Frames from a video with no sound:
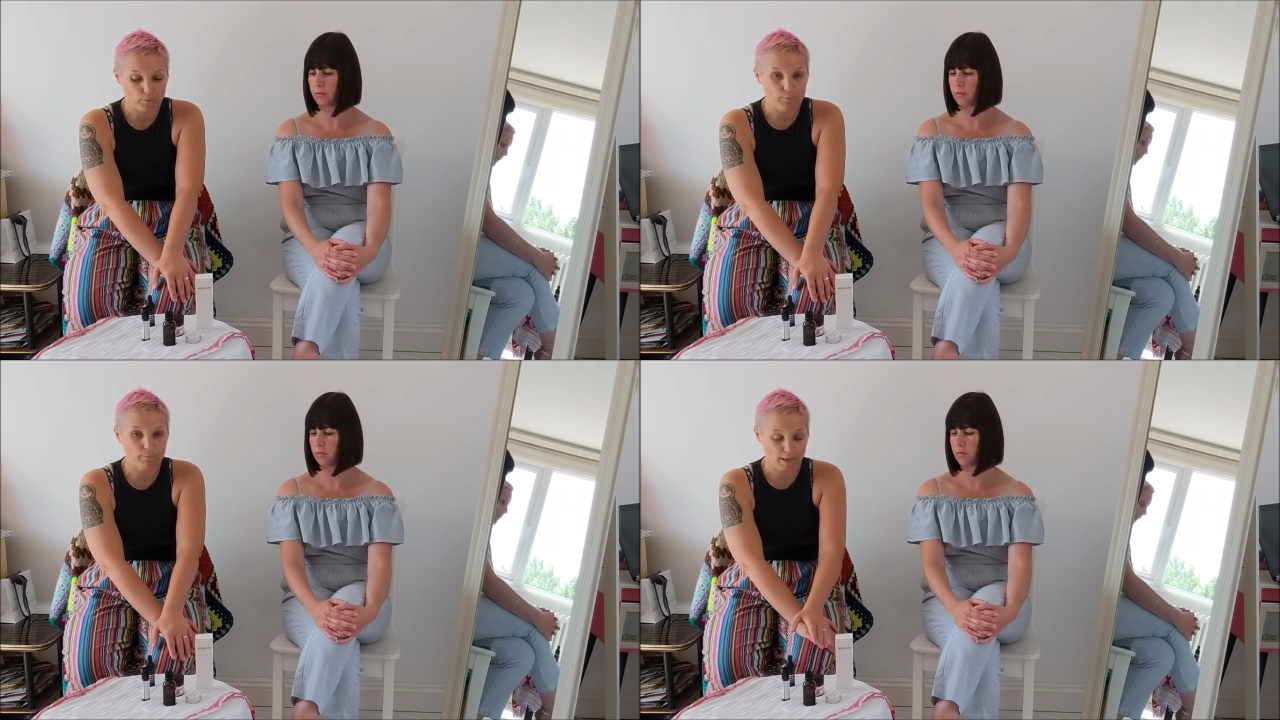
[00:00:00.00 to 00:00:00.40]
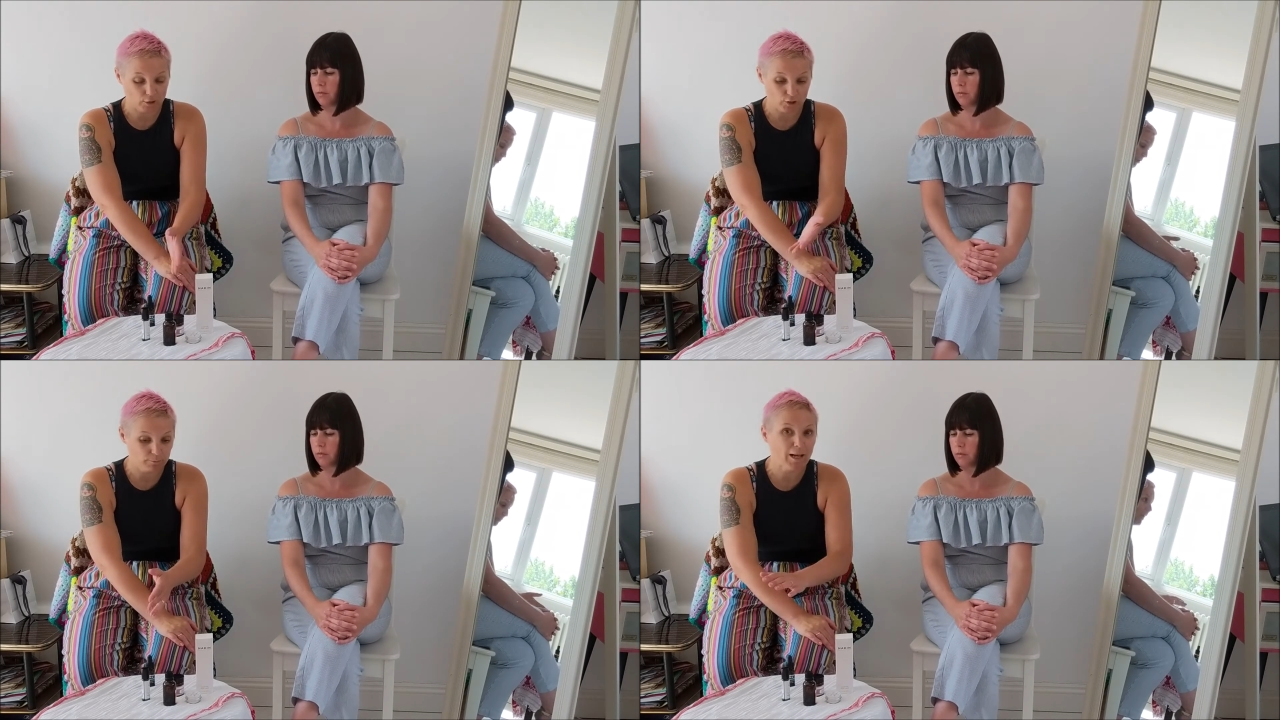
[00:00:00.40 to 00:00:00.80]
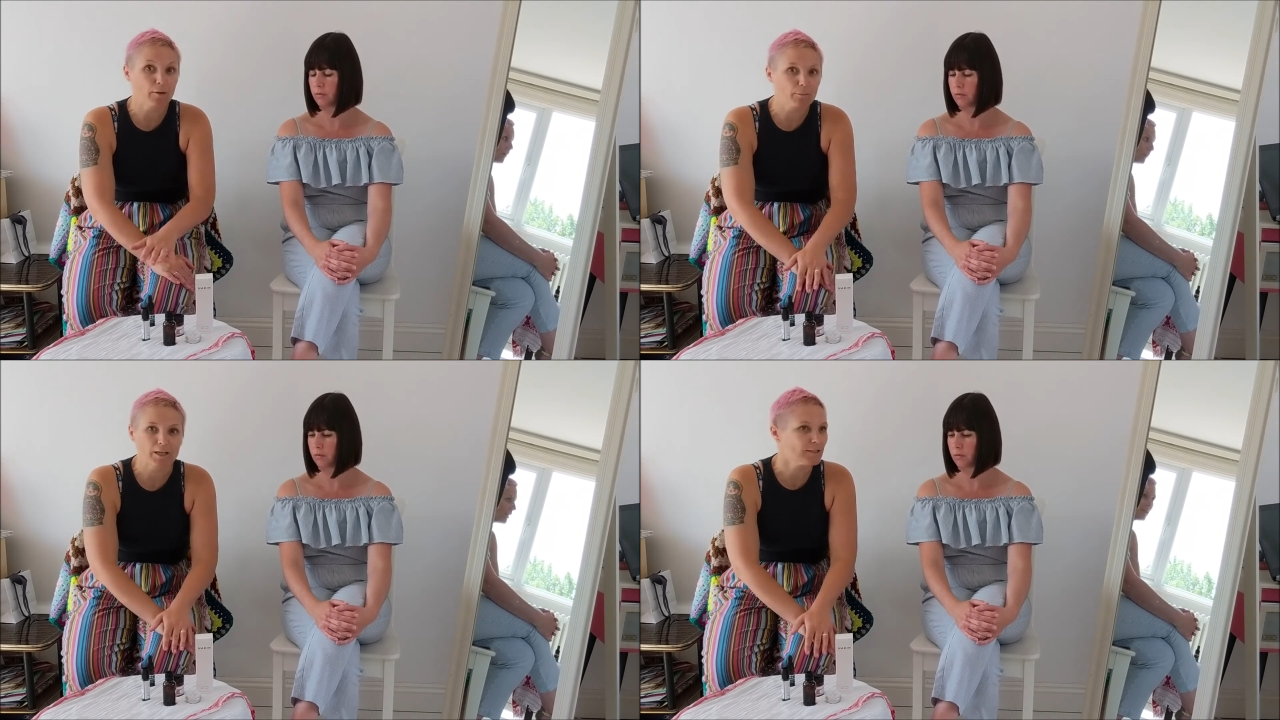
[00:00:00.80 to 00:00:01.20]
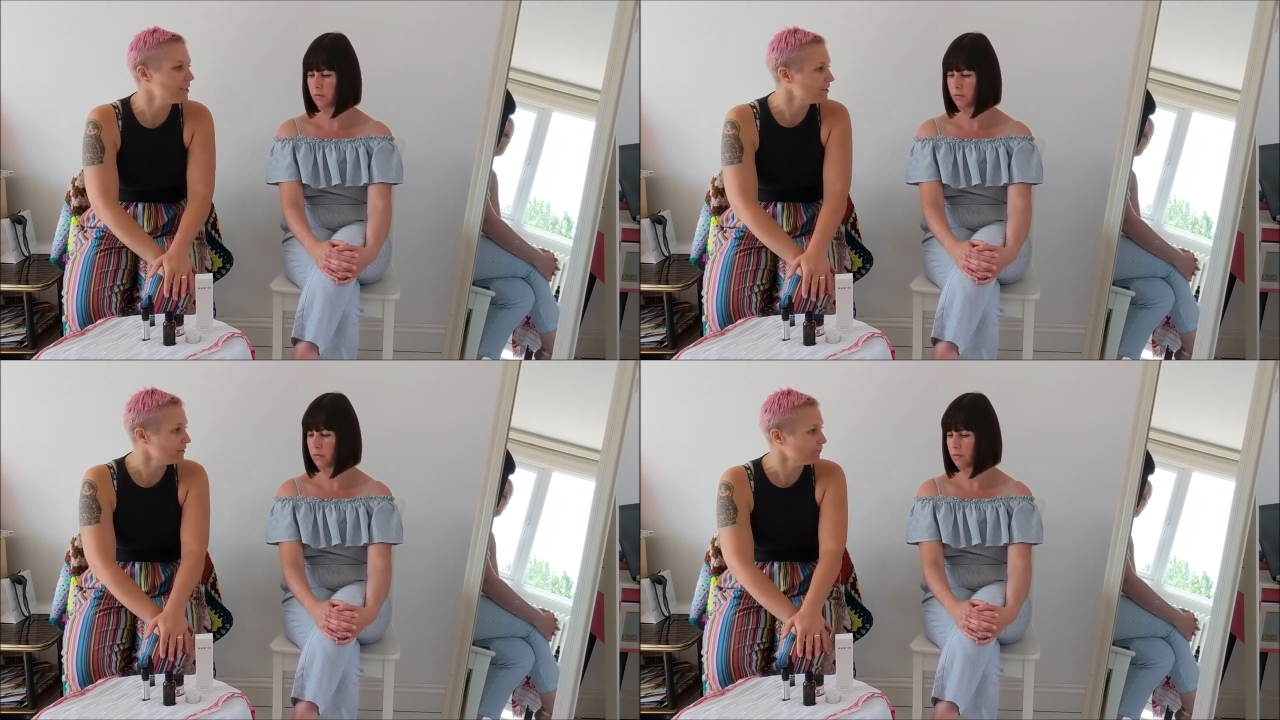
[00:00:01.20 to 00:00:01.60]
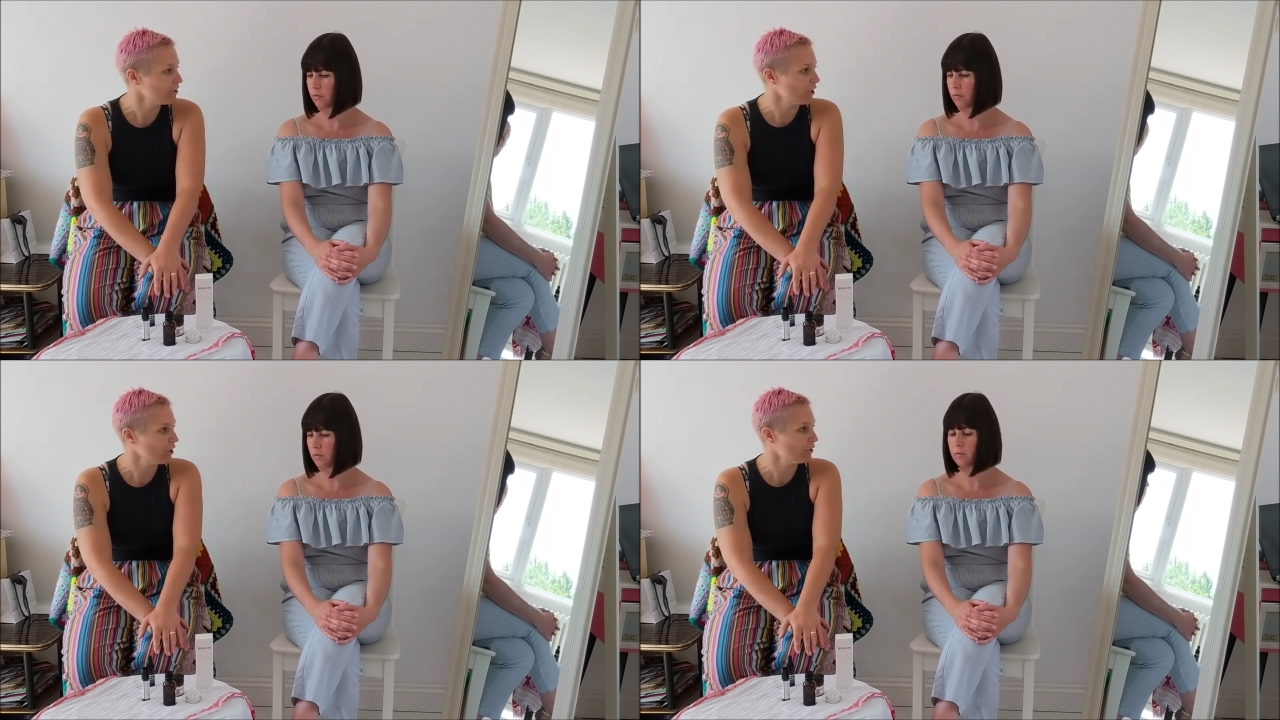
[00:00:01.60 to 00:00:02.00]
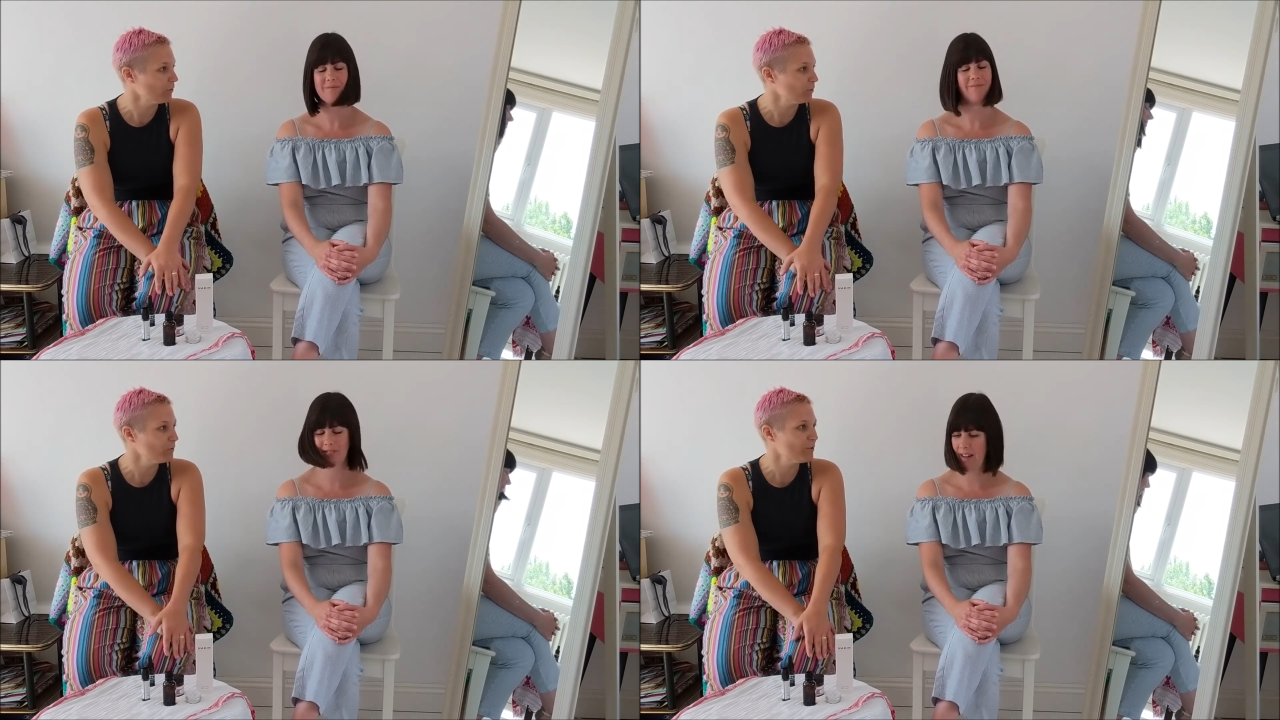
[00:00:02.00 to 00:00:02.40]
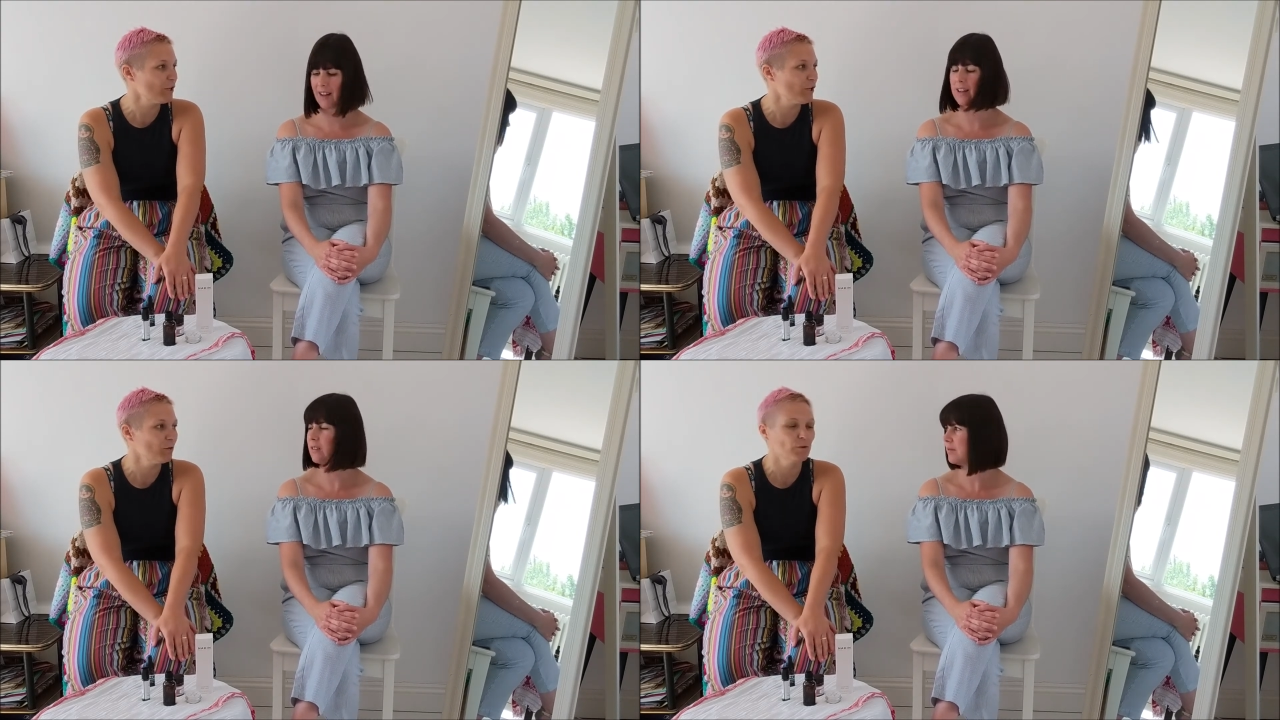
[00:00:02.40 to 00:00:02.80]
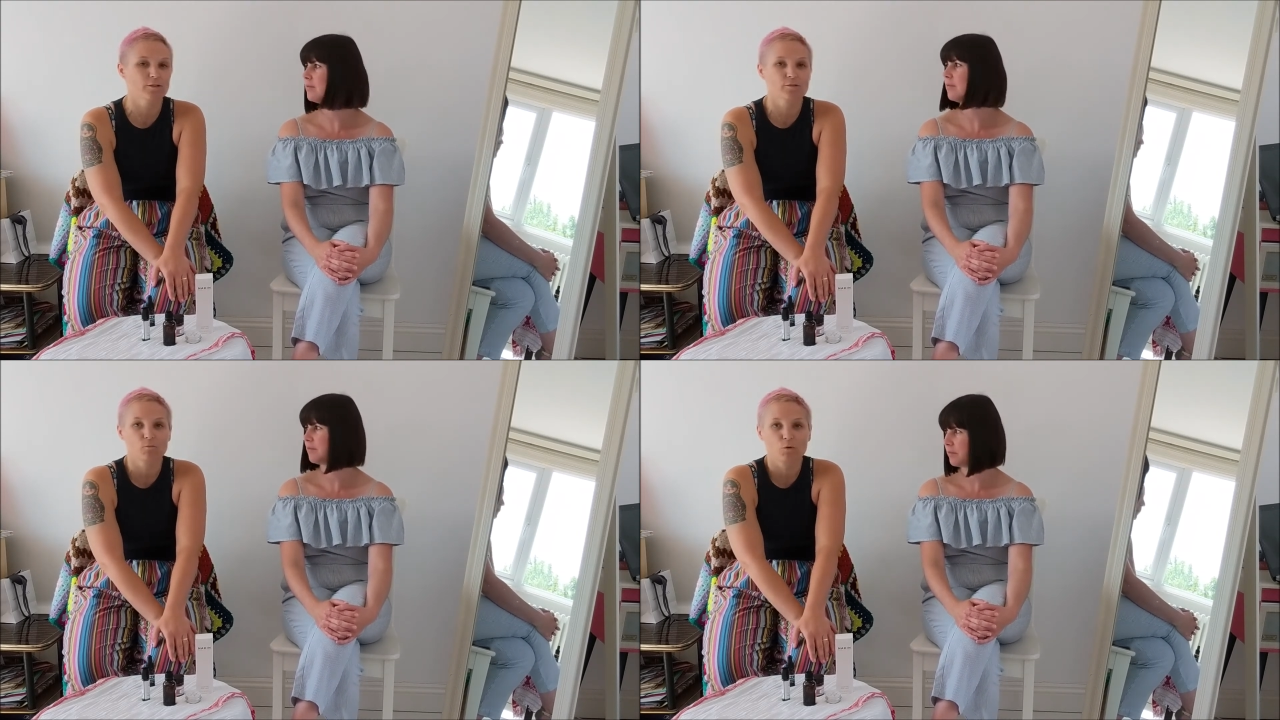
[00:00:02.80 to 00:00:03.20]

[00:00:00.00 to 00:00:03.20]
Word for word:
Speaker 1: but actually black plastic isn't recyclable, yeah. so that's